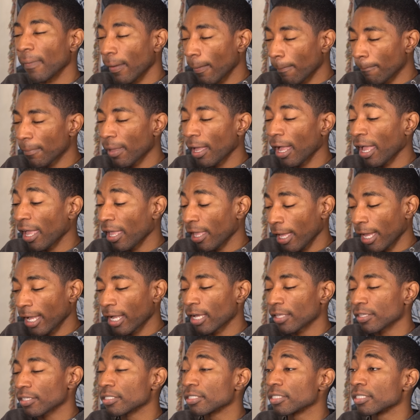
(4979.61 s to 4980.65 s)
Yep. yep. I, I
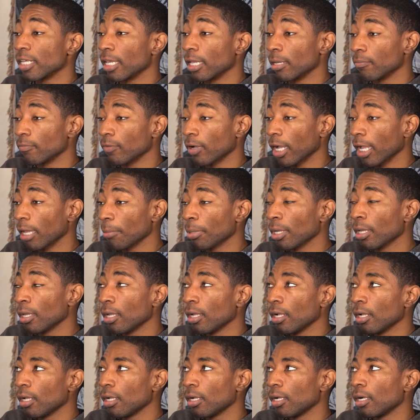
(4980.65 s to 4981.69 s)
got the same vibe.
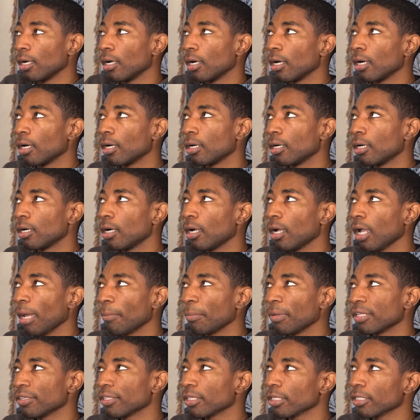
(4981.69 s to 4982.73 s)
Uh, I
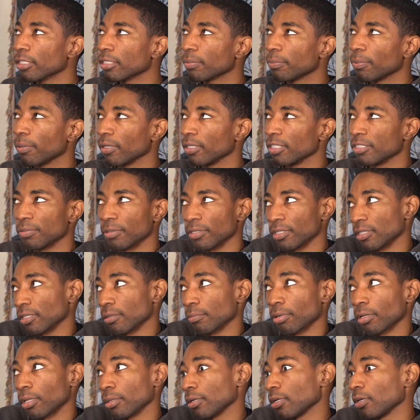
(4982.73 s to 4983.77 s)
mean, I think it probably, it's probably they
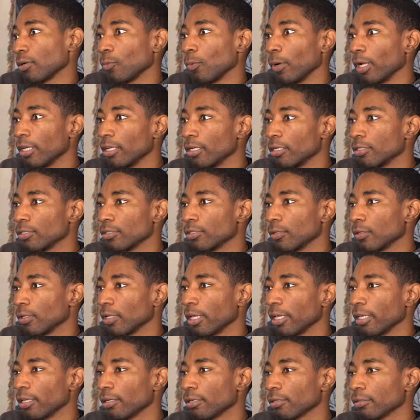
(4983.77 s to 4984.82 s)
probably could have waited until
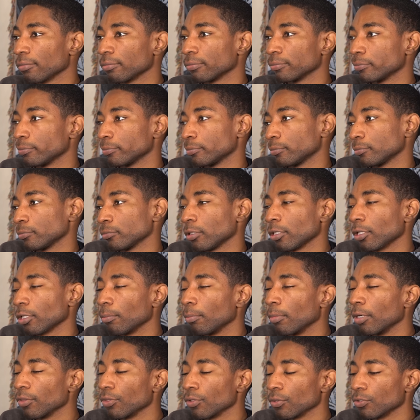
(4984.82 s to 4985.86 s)
like another
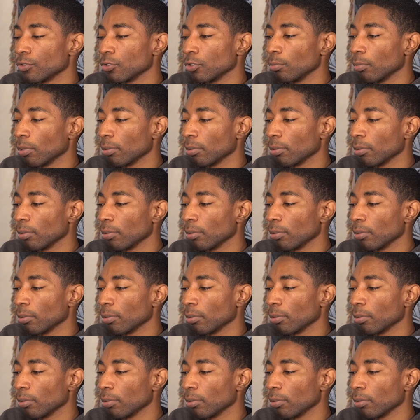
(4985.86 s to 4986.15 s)
month or two.